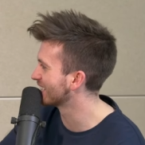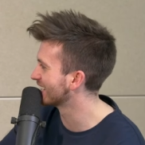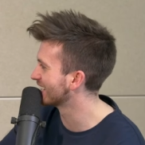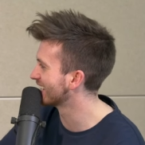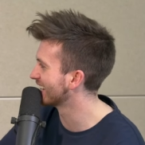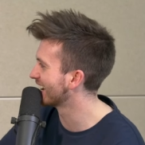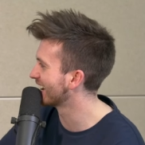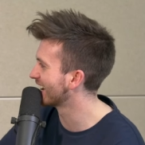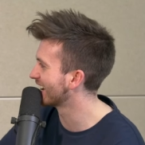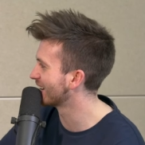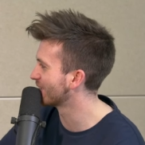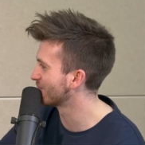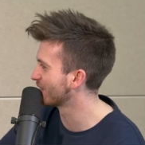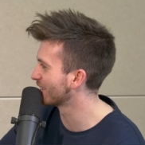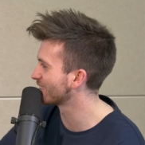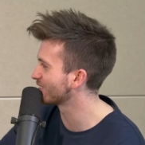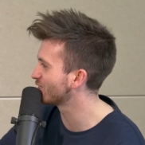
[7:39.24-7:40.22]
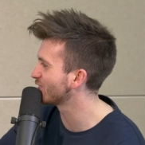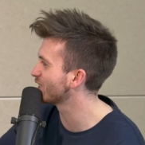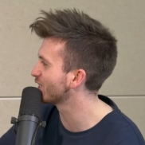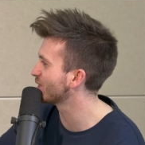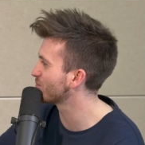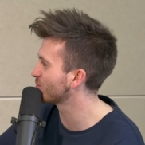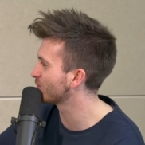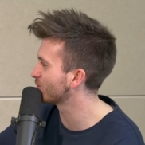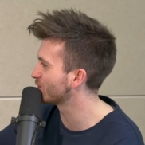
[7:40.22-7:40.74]
and uh, like
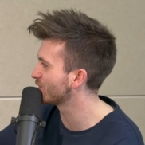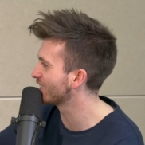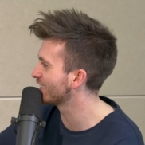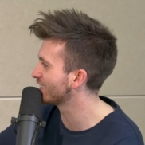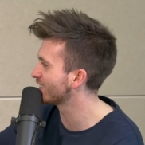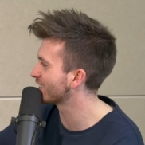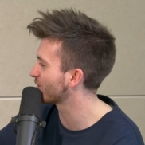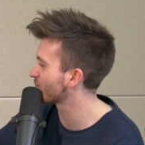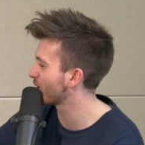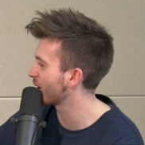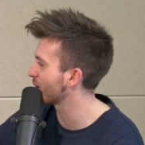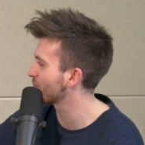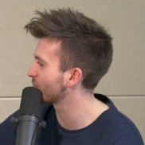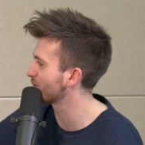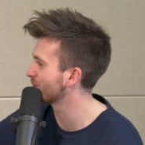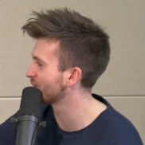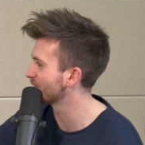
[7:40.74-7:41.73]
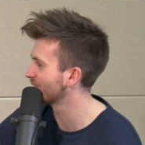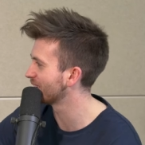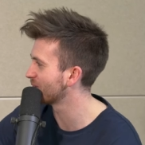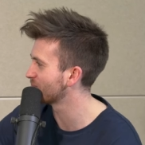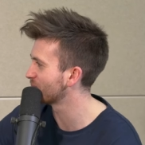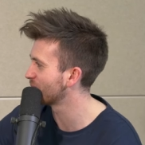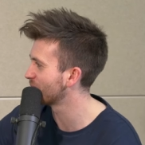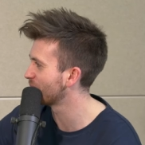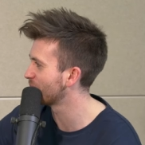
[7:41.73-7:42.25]
chili chili chicken yeah. wraps and
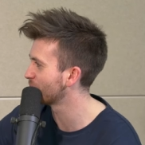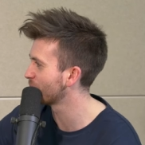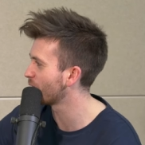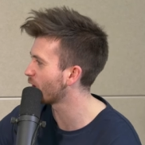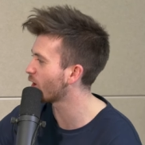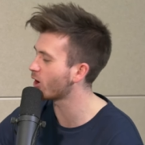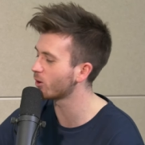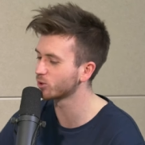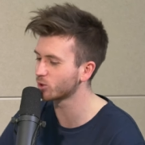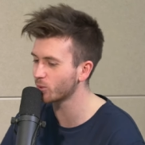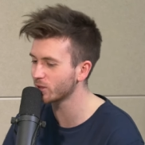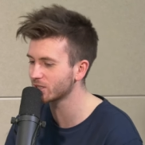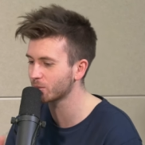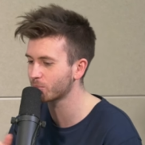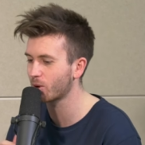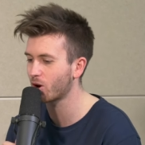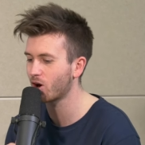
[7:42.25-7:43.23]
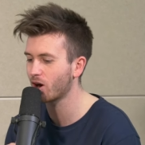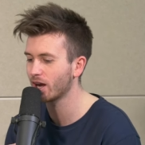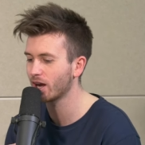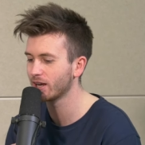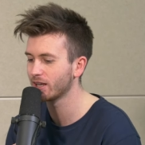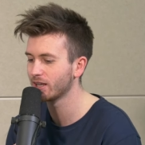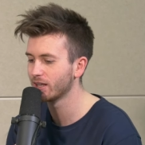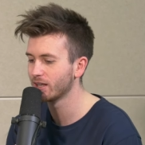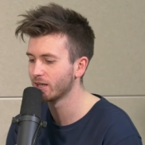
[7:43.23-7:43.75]
and whatnot. But I, I was always a
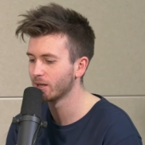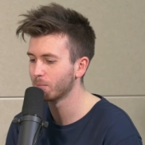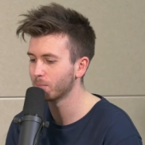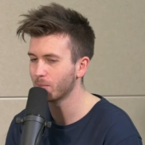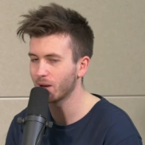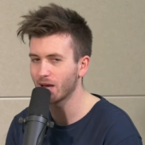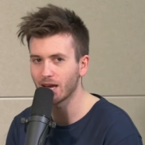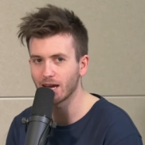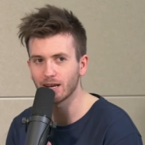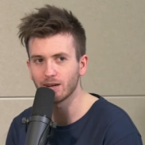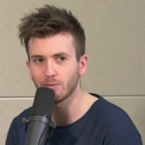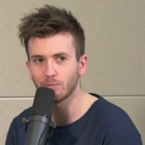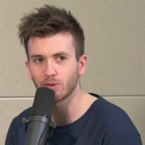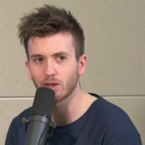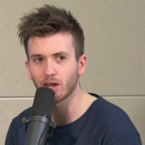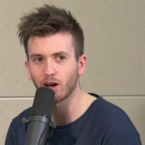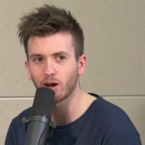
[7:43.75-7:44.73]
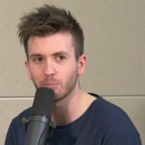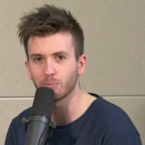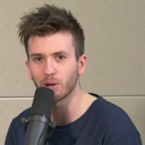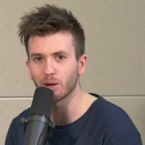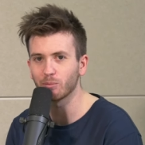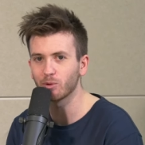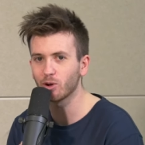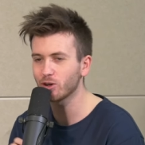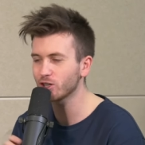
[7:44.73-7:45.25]
pie man.
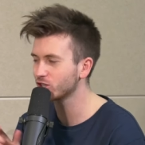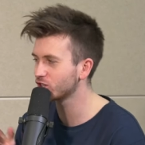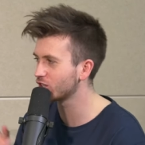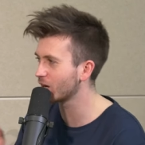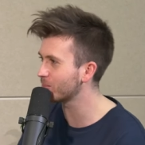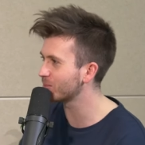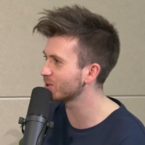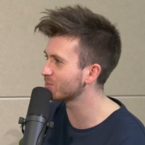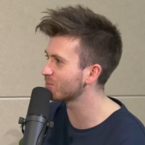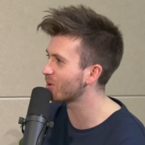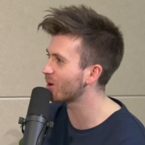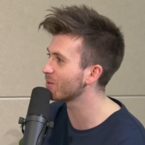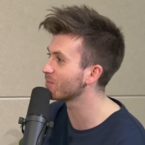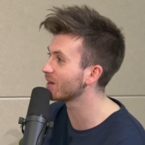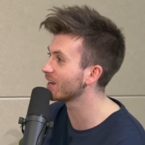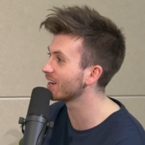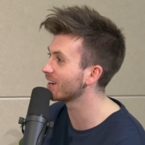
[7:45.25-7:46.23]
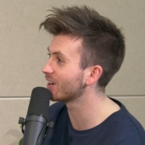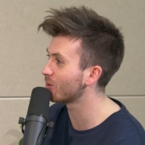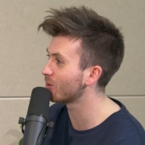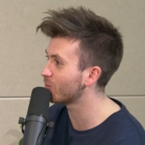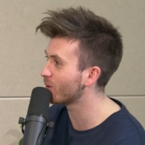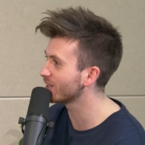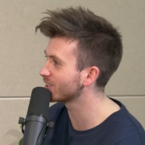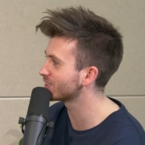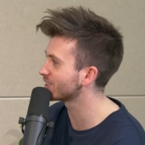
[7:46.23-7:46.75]
But I'm not a shepherd's pie man. And I
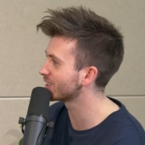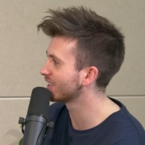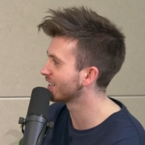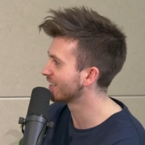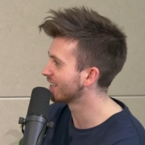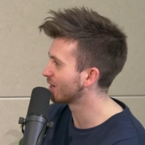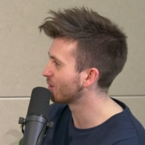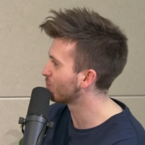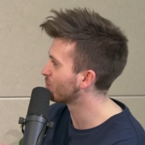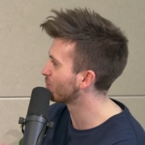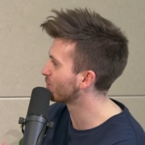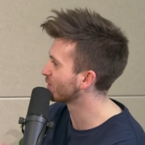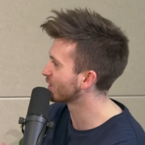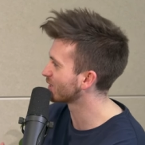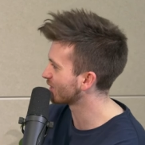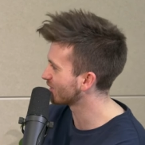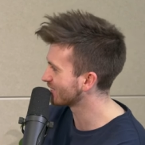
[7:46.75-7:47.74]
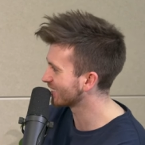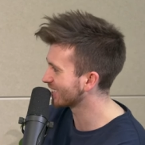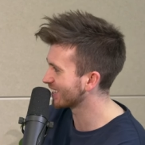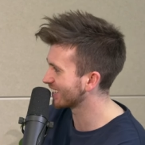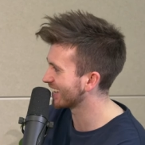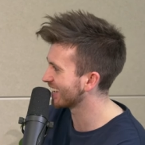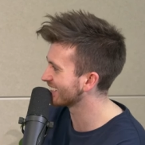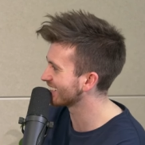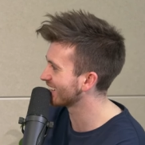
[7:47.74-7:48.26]
once because I used to
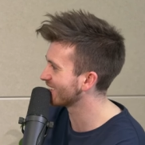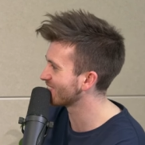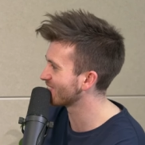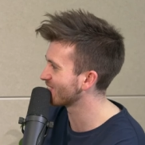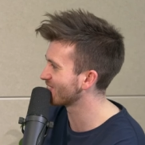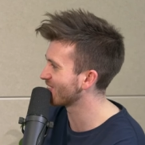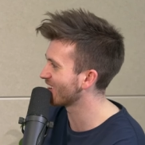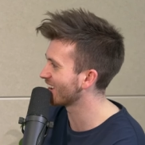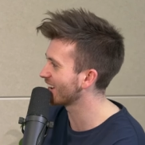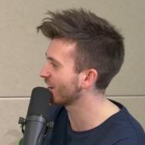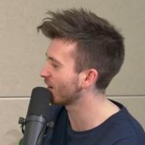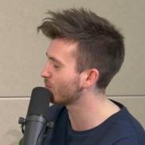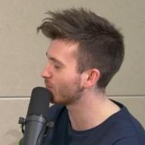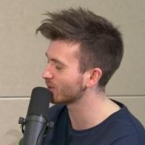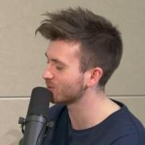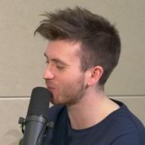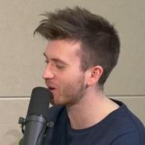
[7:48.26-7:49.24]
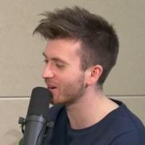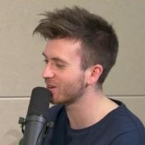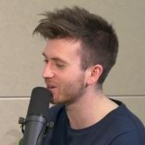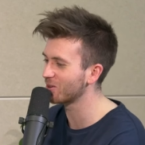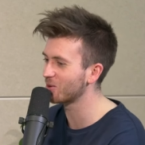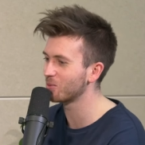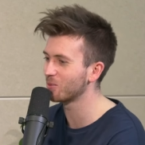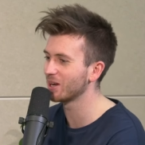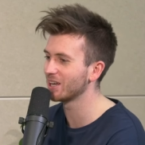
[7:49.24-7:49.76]
get canteen every Friday. I yep. once
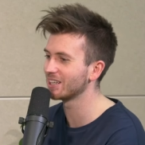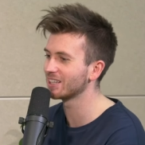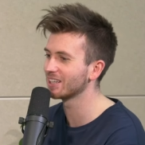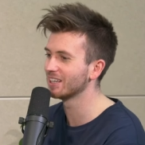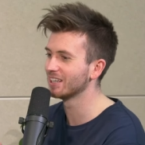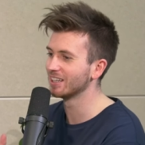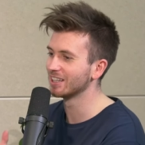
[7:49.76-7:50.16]
waited all week.